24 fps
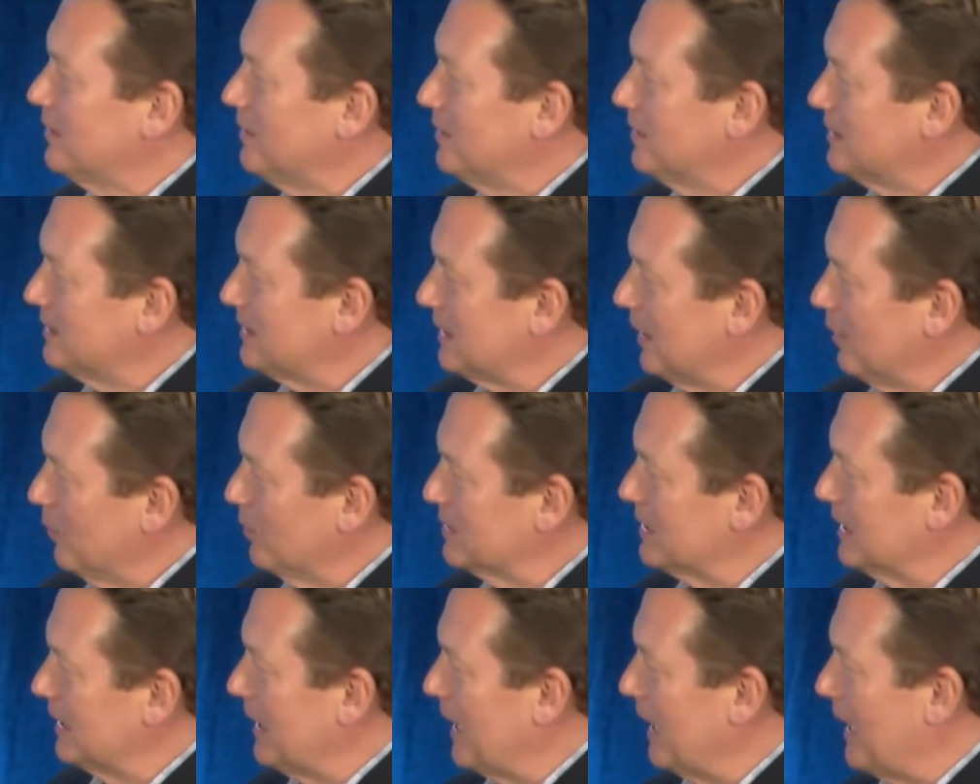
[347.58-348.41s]
said it was a
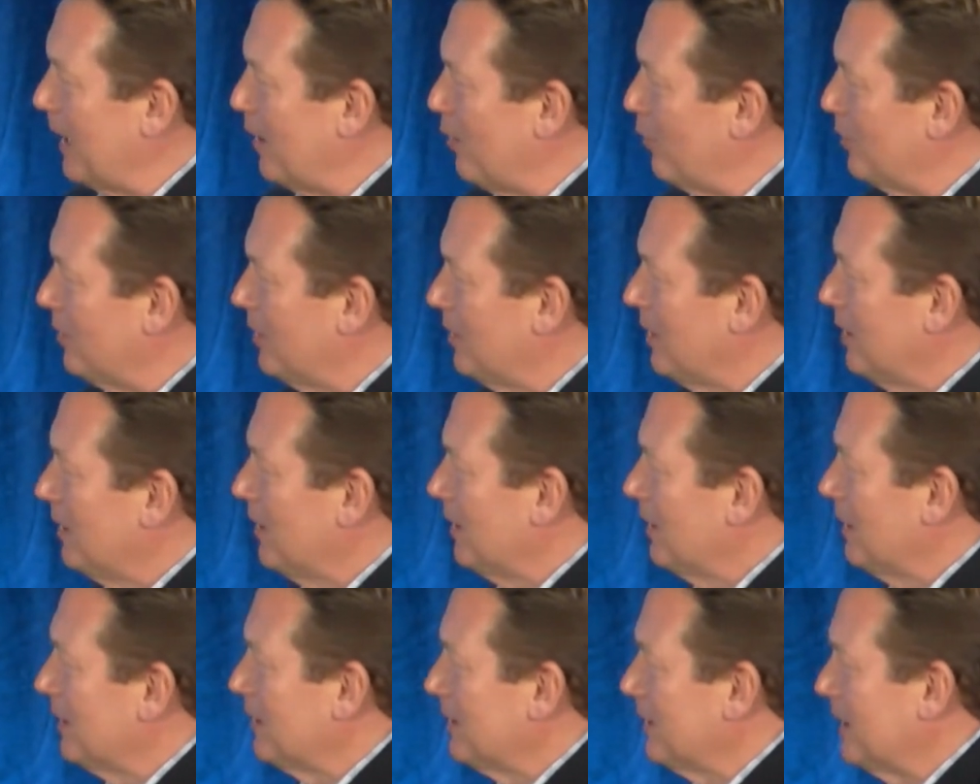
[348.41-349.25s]
noun.
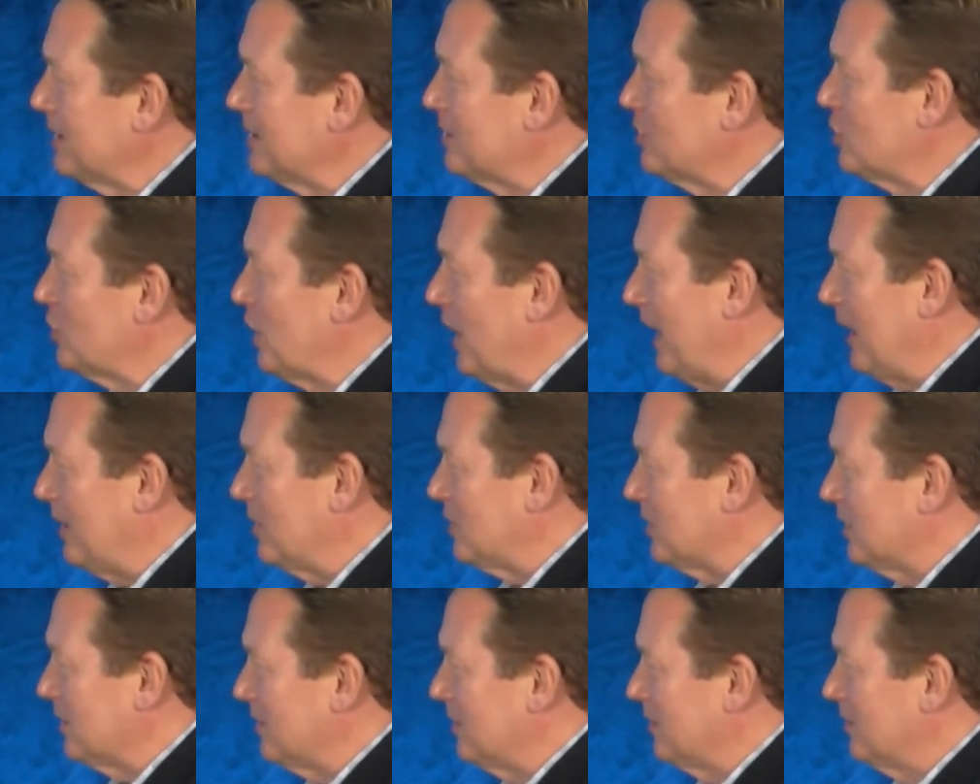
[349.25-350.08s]
Let's change
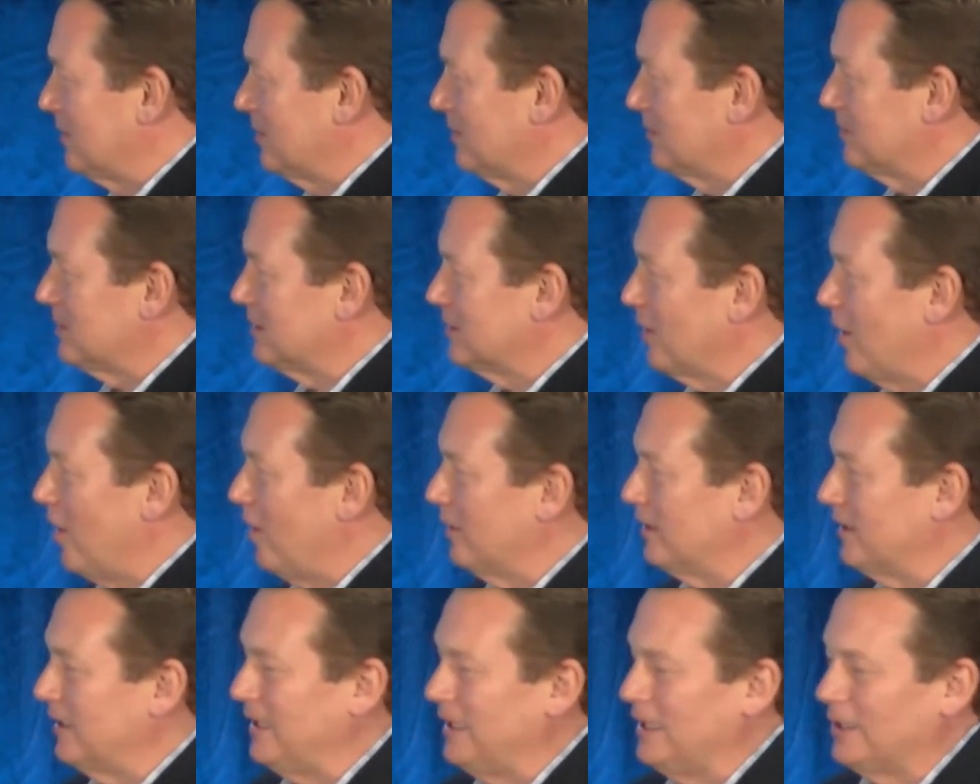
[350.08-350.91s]
it. Let's call it
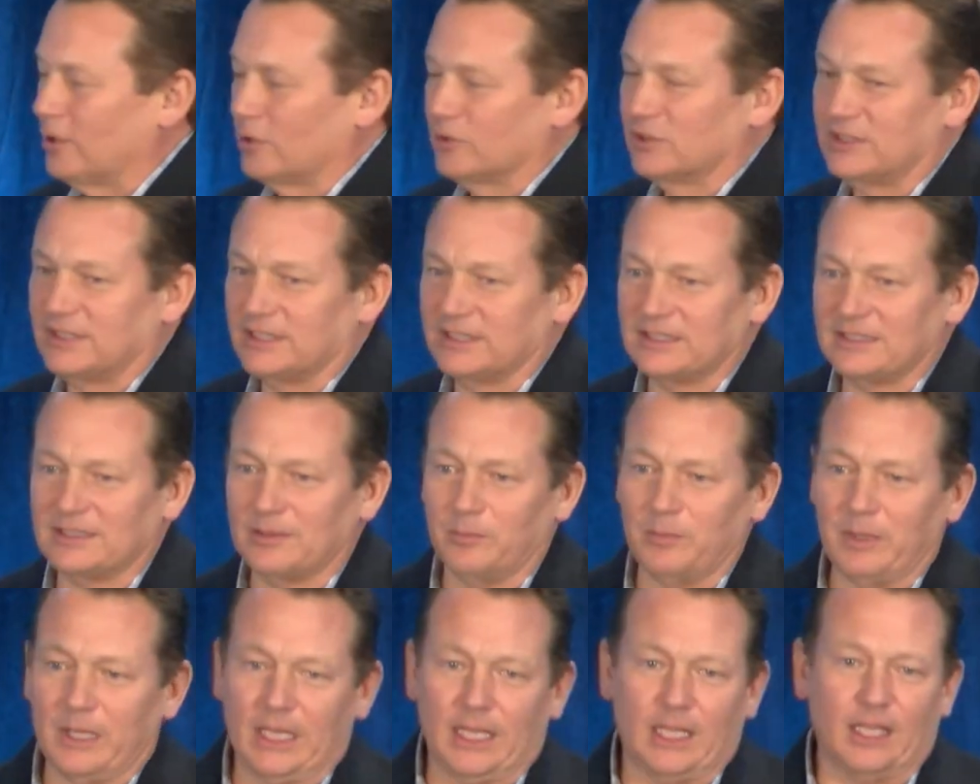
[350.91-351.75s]

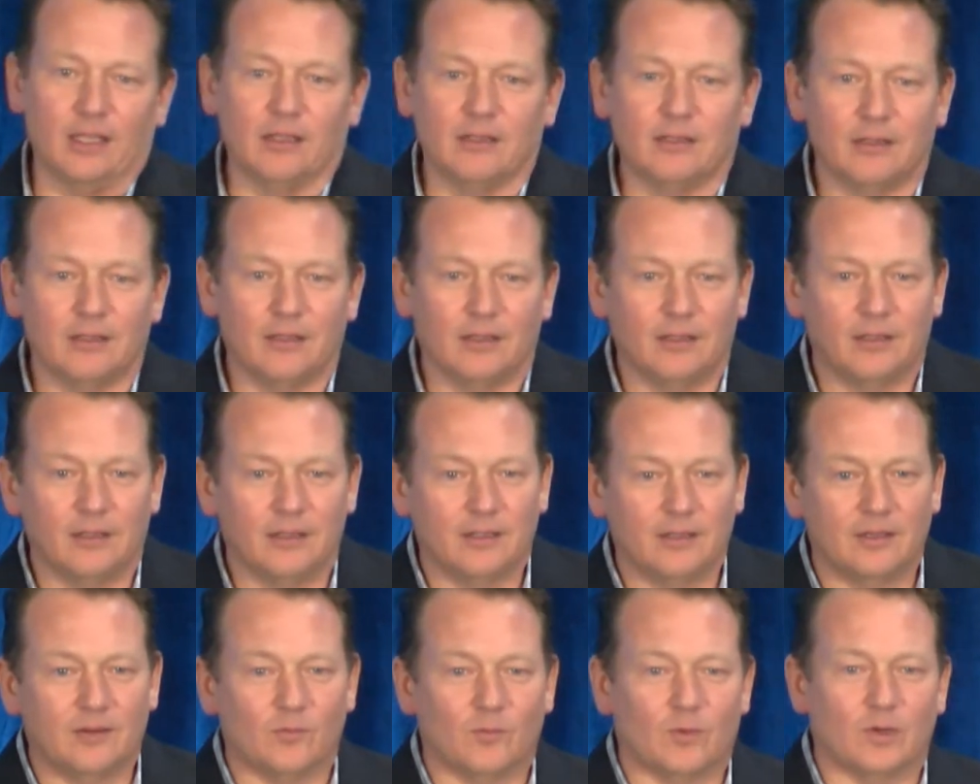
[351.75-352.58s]
ecosysteming.
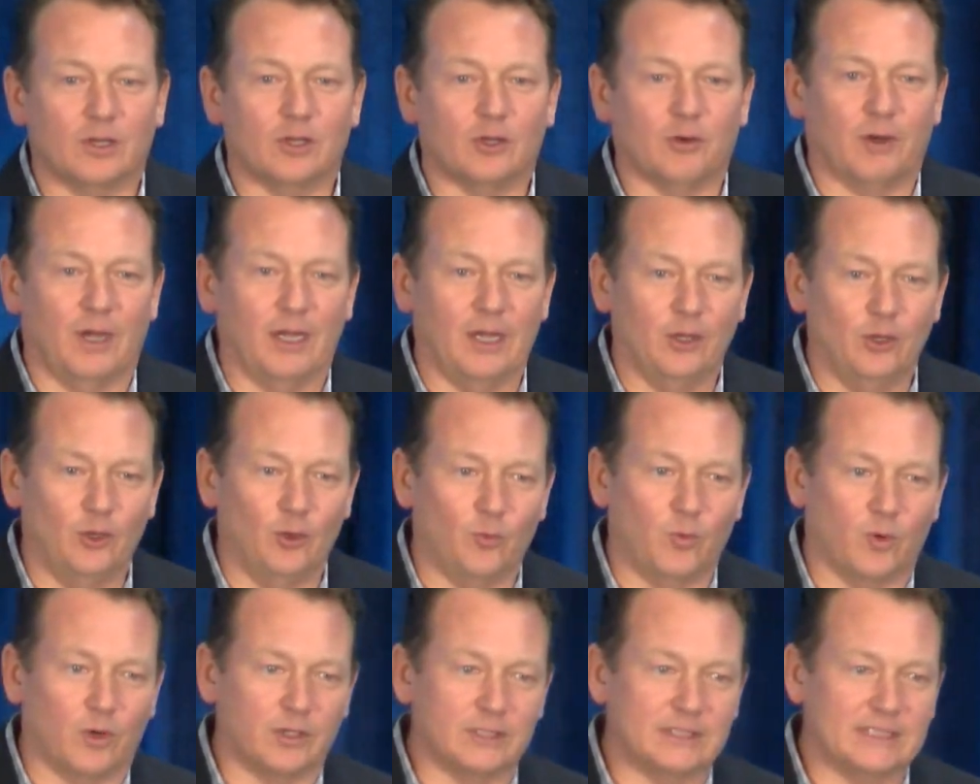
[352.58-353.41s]
We're going to create a new
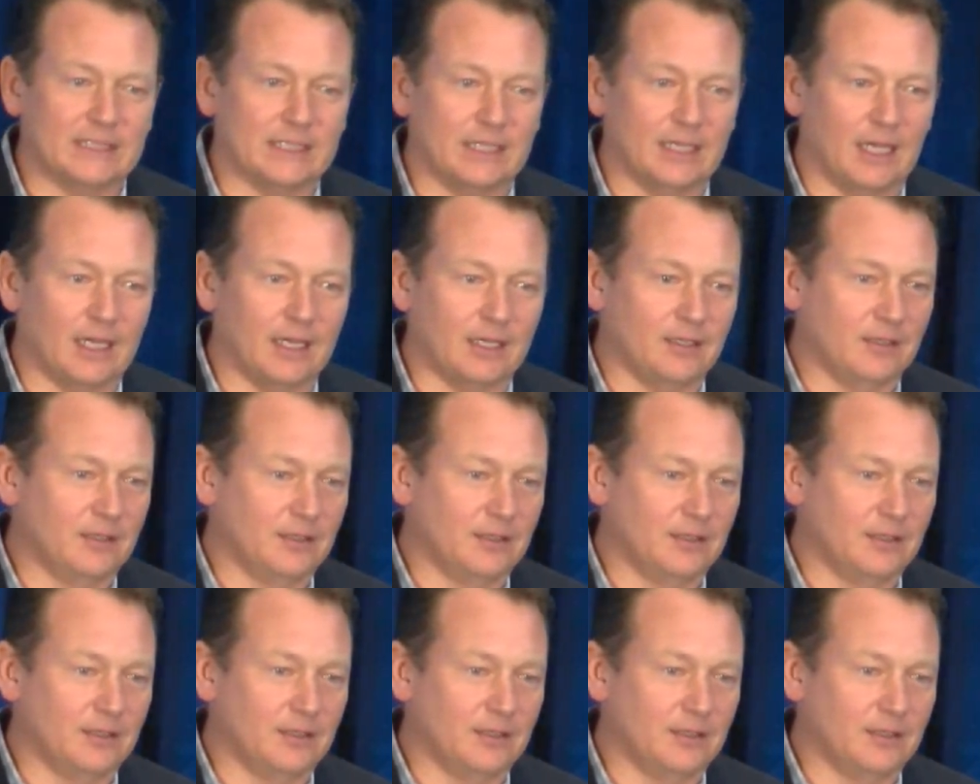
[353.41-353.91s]
word today.